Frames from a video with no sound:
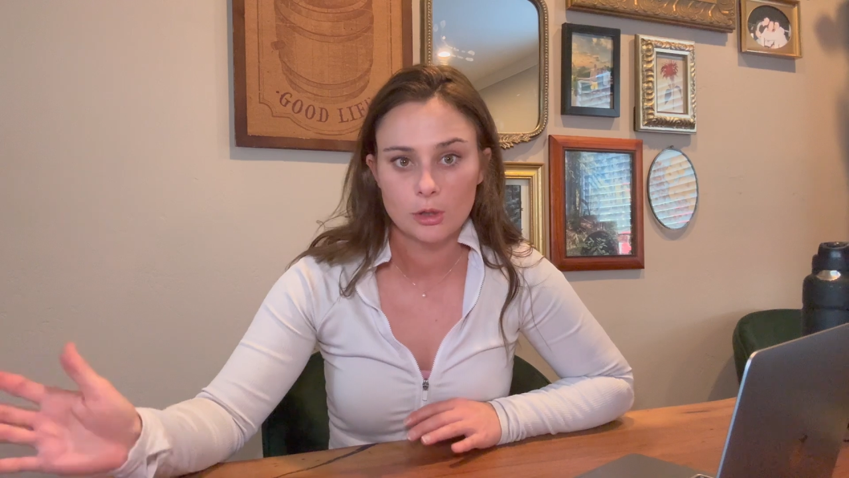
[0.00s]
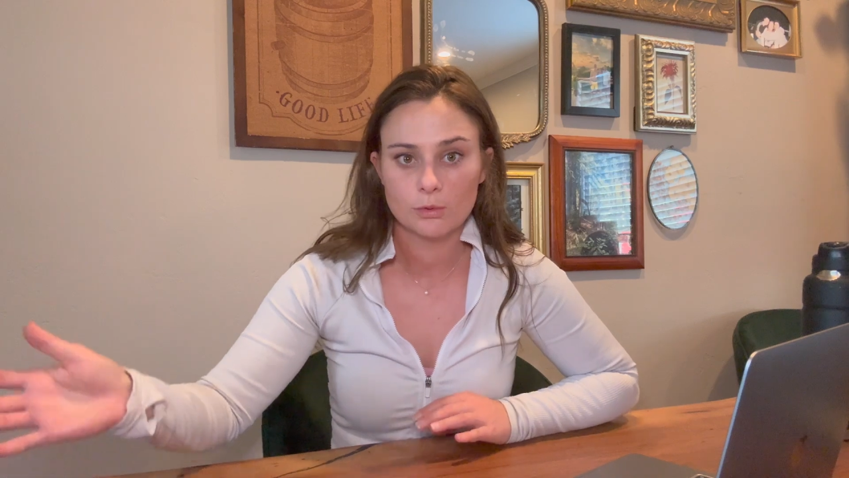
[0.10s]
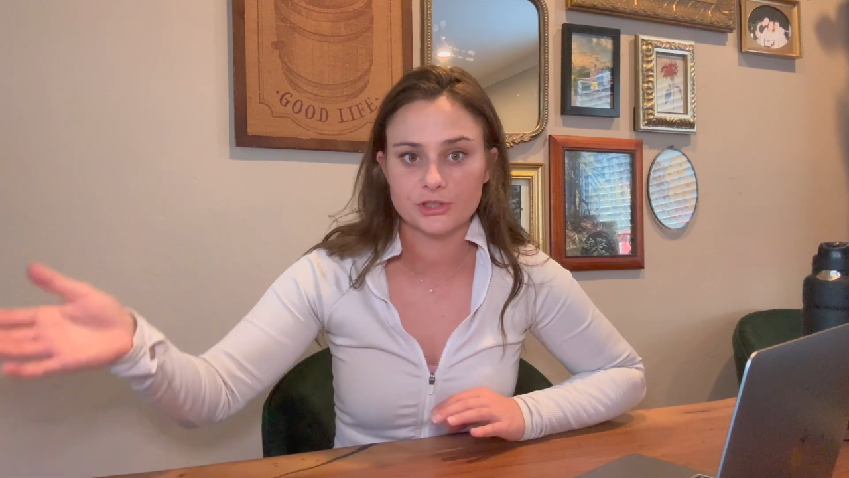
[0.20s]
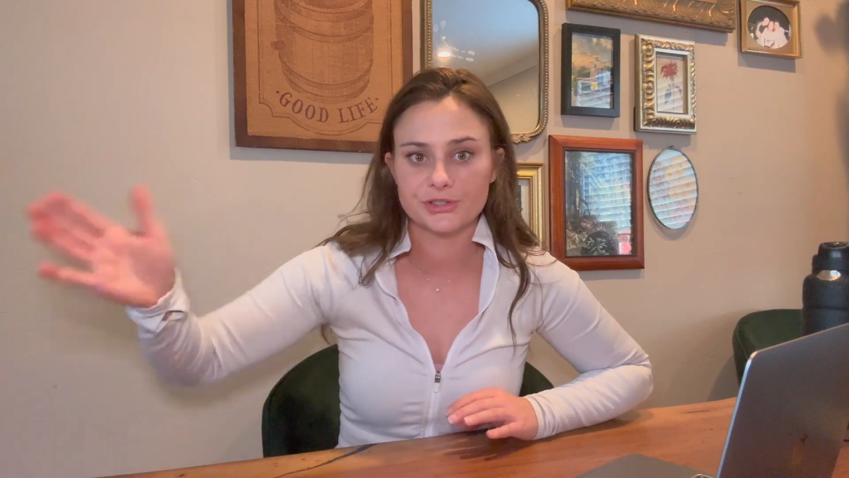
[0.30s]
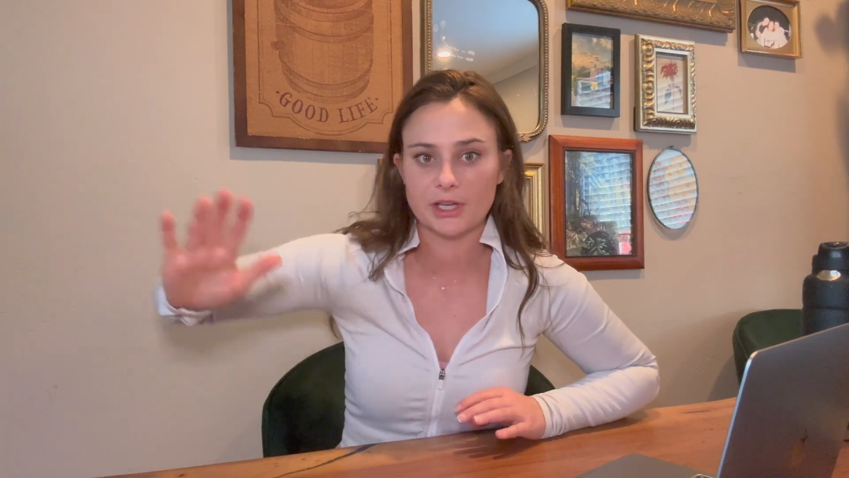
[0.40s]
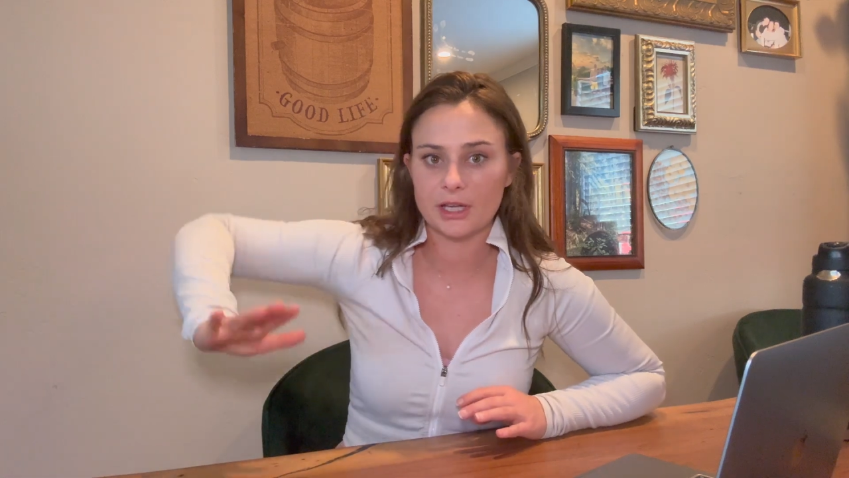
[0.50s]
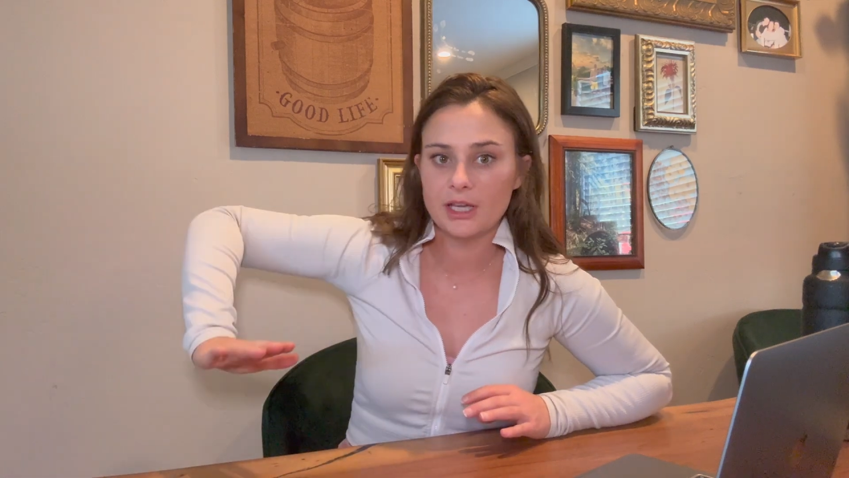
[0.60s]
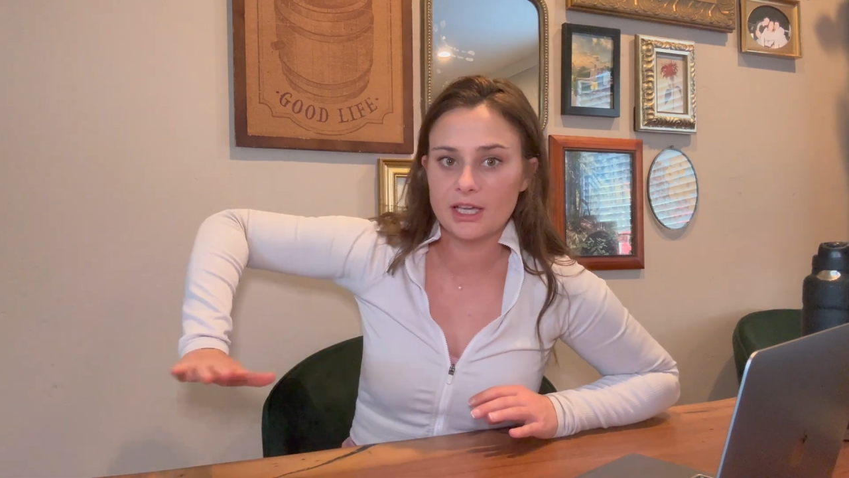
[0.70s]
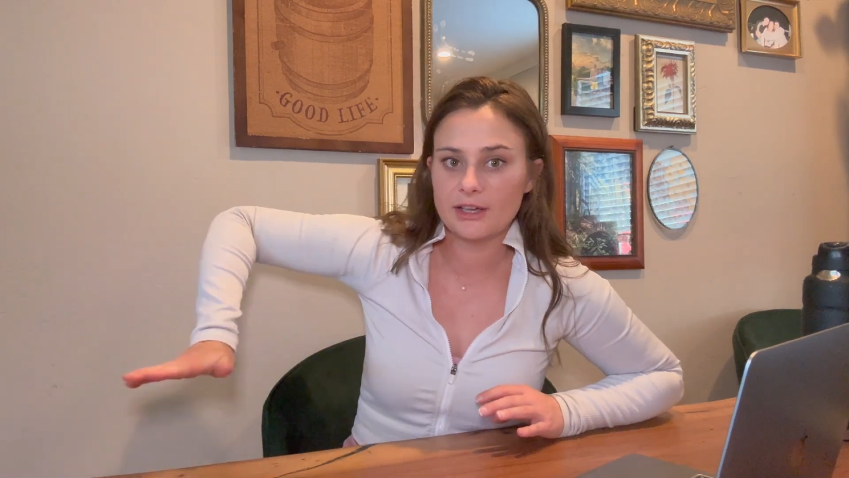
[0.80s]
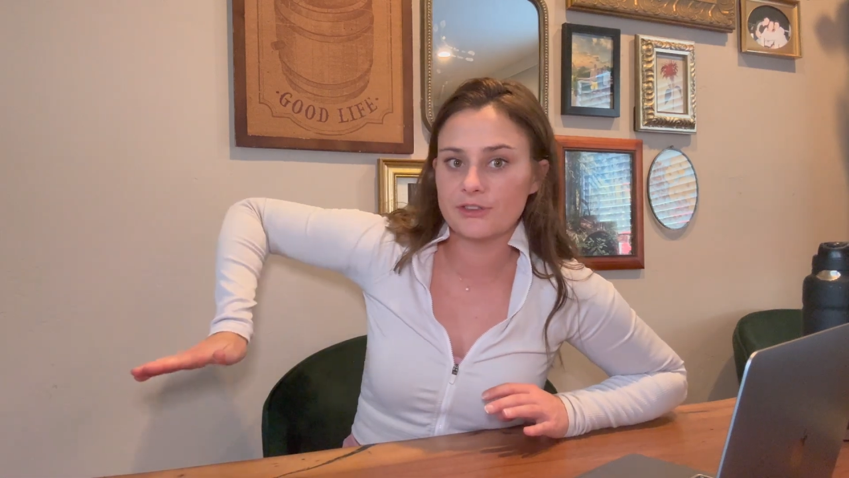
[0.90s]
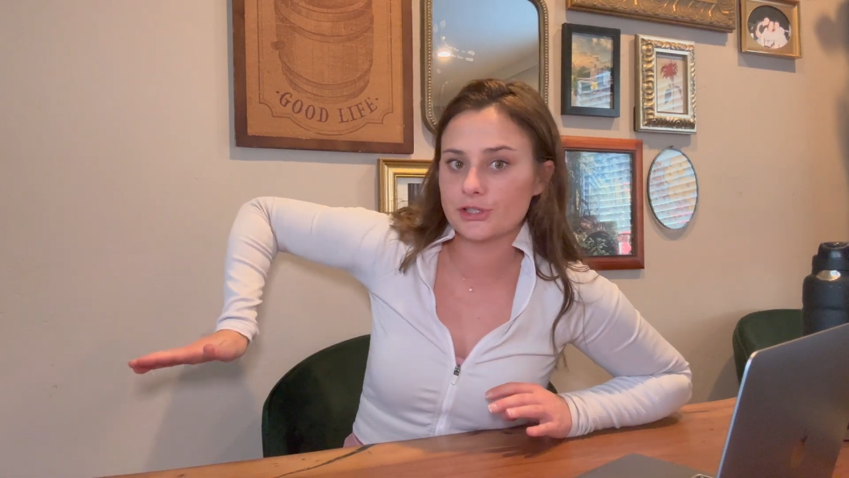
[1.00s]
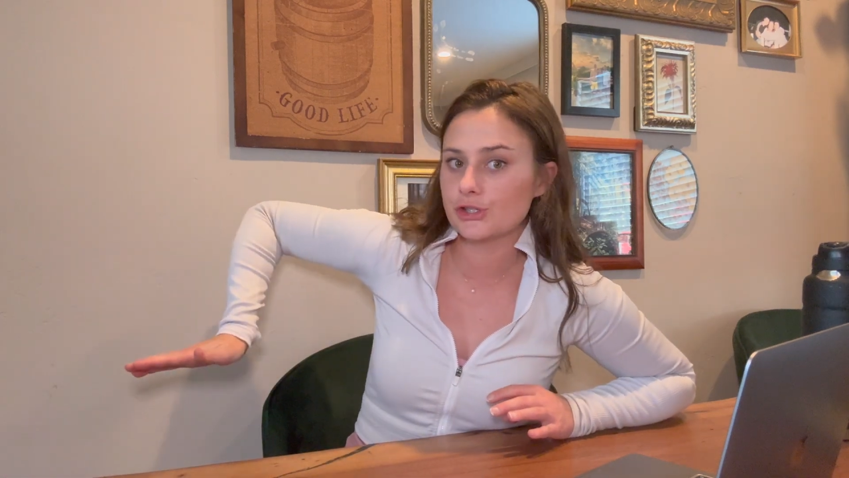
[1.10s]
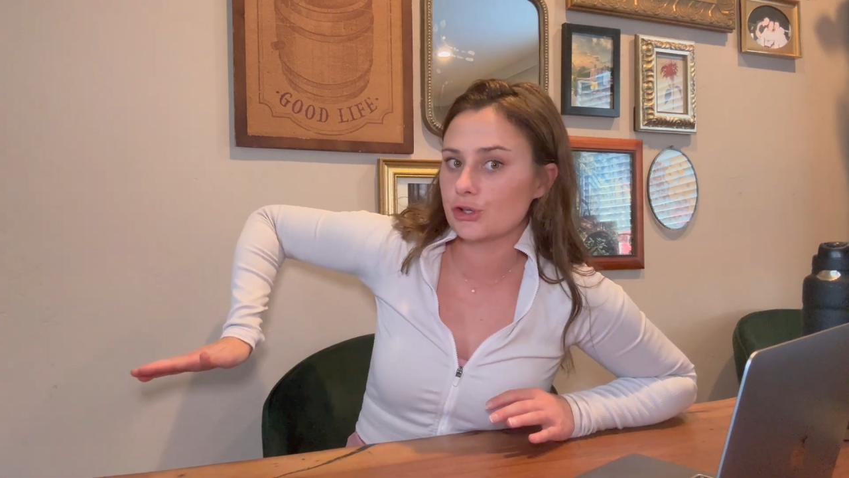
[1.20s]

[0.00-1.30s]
which is like, if this is